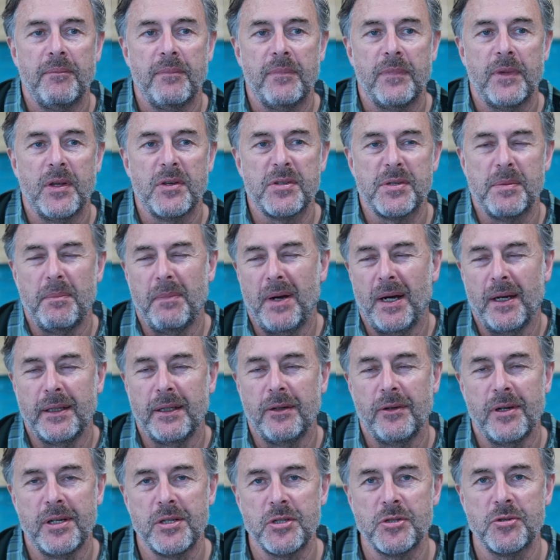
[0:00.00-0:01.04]
Those are
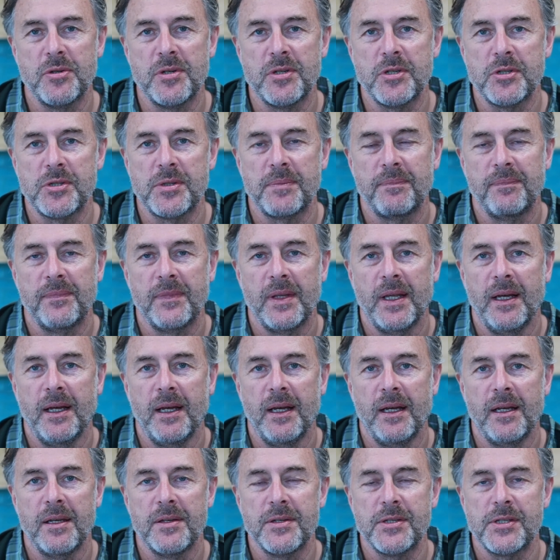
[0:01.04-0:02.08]
minor injuries.
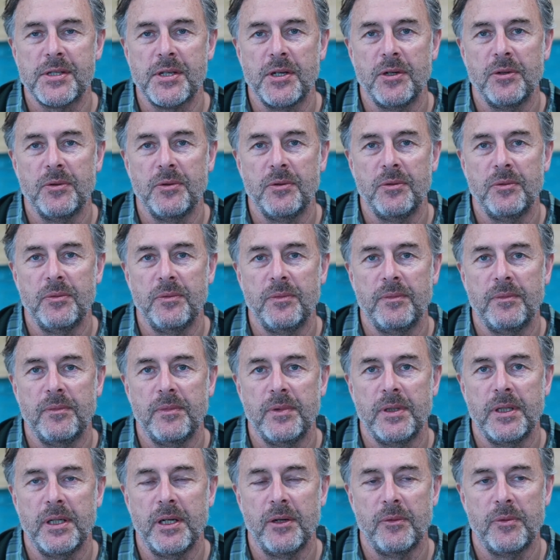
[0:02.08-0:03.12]
So,
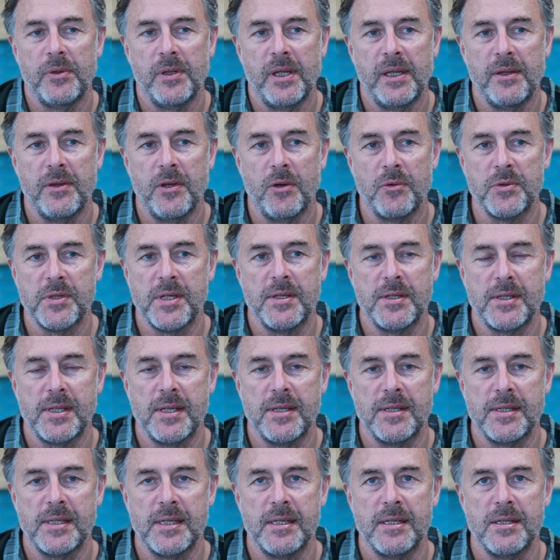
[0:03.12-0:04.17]
in those
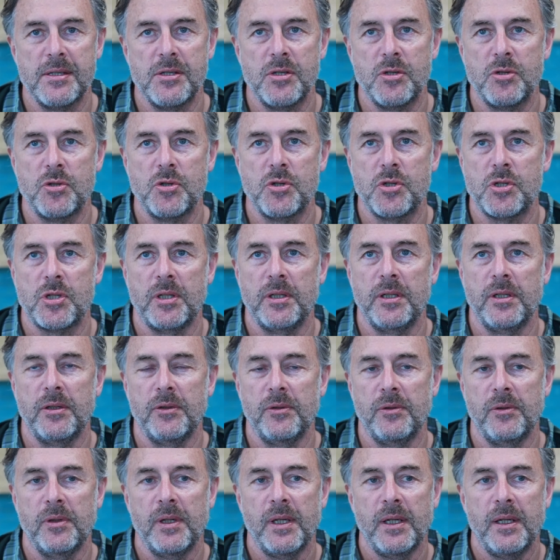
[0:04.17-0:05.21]
instances, you're just going
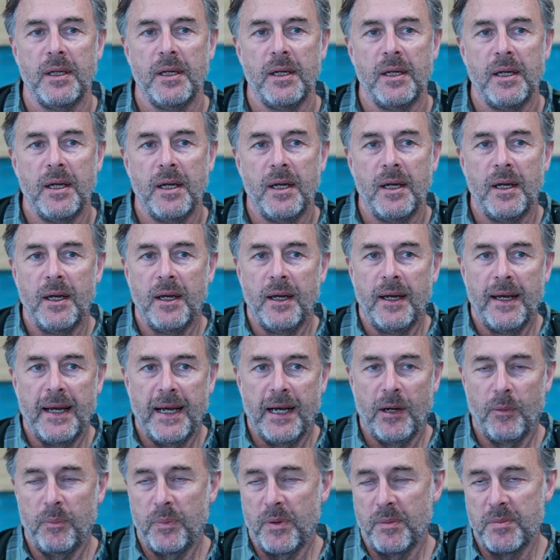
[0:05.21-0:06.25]
to
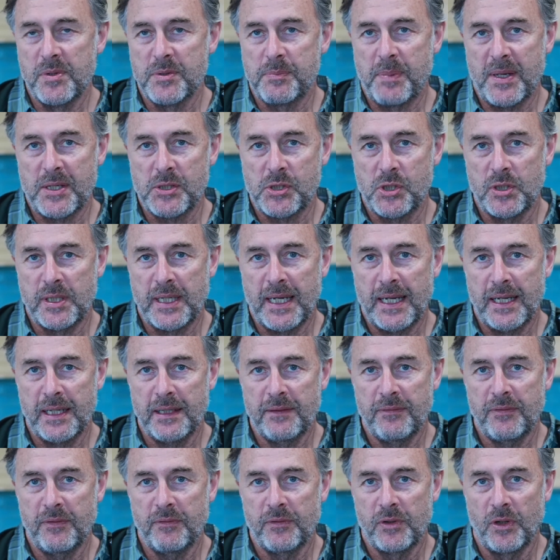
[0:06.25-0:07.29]
help them as best you can.
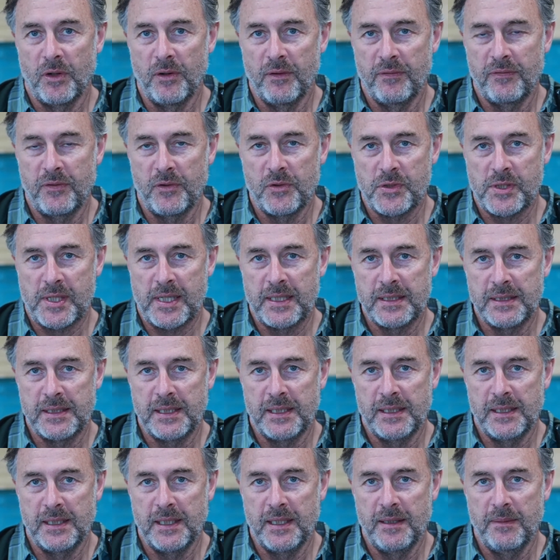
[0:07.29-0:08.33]
If you've got a first aid
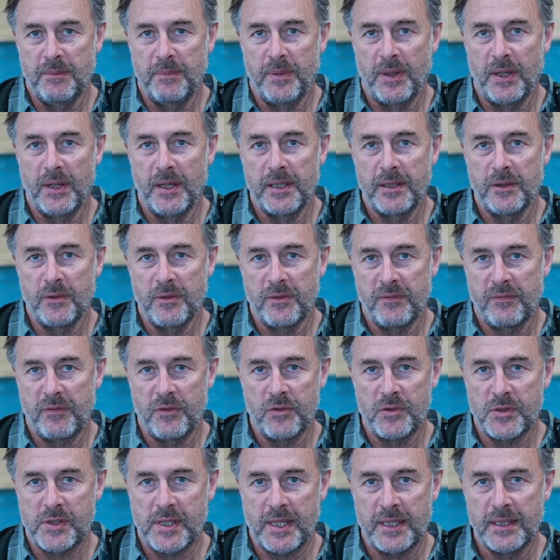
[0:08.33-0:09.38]
kit nearby, or the
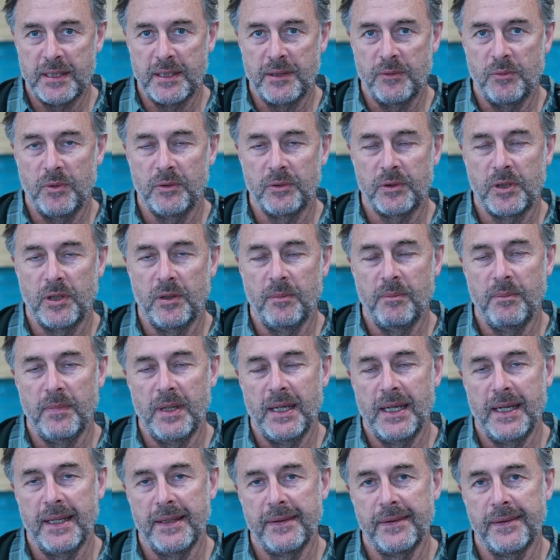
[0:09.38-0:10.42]
first aider will come
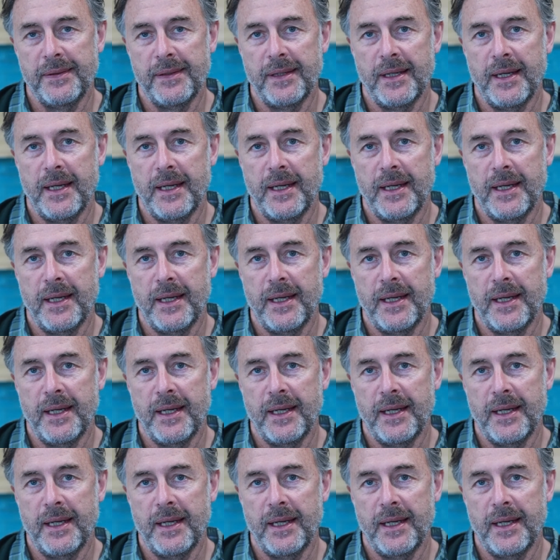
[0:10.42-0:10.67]
and